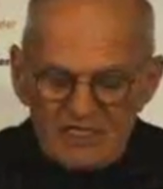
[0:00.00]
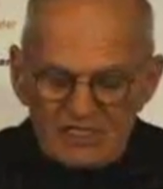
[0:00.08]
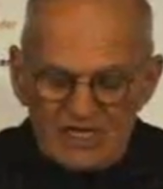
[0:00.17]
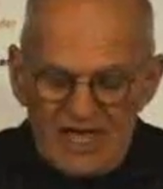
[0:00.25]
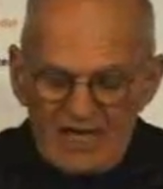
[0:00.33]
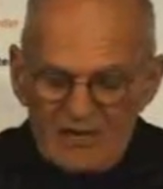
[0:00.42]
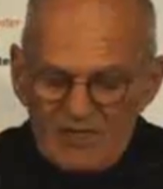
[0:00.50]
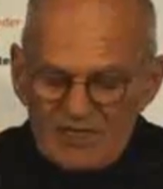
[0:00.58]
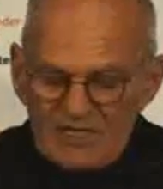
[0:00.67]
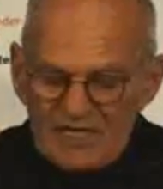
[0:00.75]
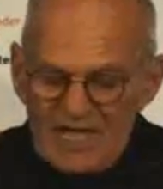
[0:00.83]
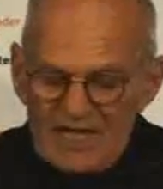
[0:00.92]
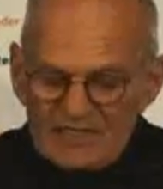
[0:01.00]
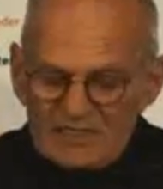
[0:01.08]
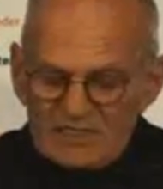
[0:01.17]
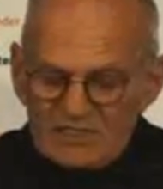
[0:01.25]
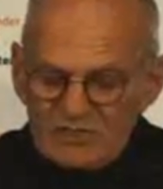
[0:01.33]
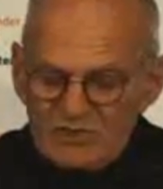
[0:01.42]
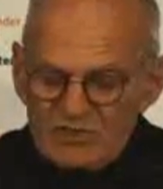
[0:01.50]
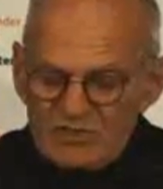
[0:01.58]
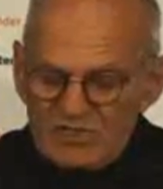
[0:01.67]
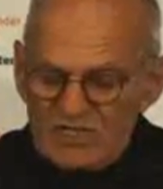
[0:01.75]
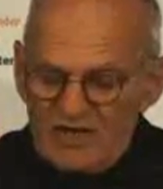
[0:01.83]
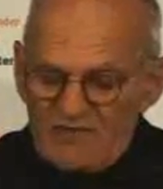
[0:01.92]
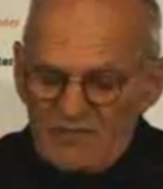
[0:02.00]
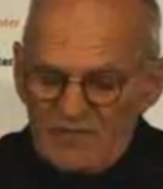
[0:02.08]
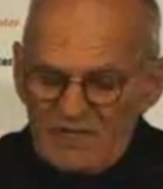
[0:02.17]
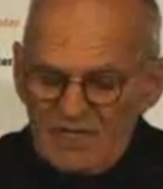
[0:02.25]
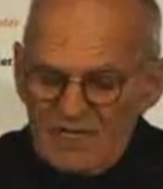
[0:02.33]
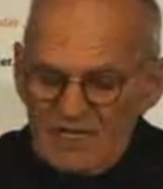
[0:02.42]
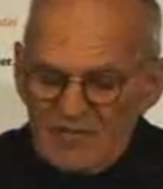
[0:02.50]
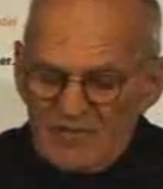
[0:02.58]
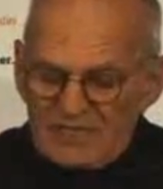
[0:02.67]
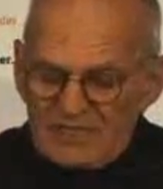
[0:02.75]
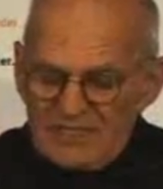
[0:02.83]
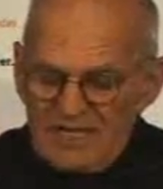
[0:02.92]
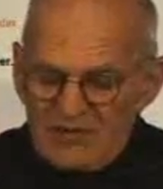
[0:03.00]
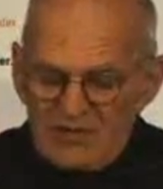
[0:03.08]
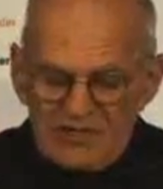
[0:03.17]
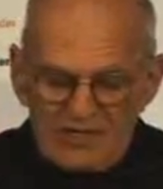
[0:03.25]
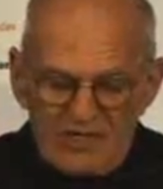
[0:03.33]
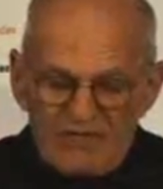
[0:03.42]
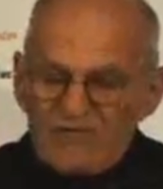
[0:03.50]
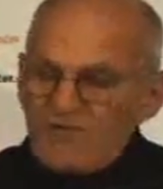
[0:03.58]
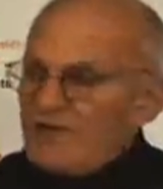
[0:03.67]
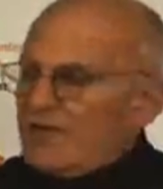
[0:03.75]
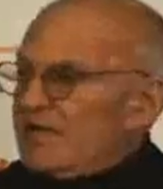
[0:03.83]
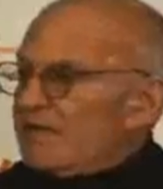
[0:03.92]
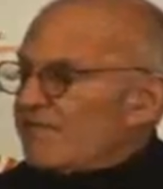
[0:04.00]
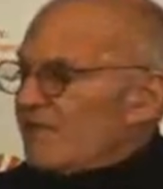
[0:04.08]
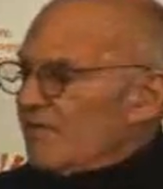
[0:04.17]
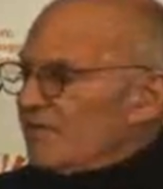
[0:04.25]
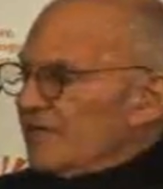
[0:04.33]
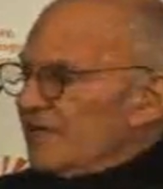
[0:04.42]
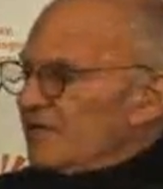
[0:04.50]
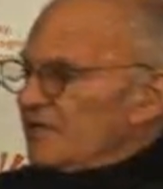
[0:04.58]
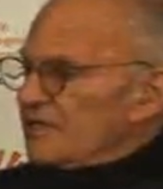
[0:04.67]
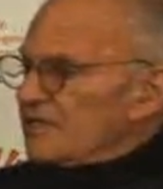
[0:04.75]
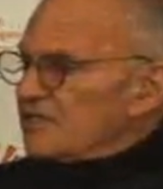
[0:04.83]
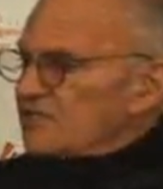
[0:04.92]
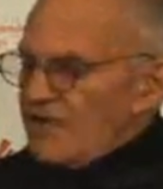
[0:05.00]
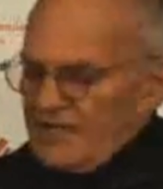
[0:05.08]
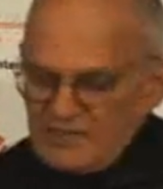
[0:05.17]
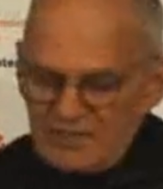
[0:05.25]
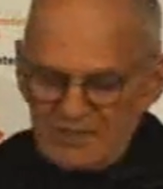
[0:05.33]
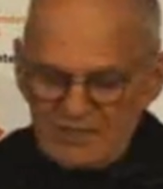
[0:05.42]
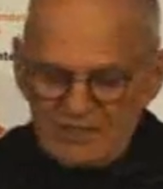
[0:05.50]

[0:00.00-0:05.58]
shadowing the constitutional government, but secret and free from legal constraint.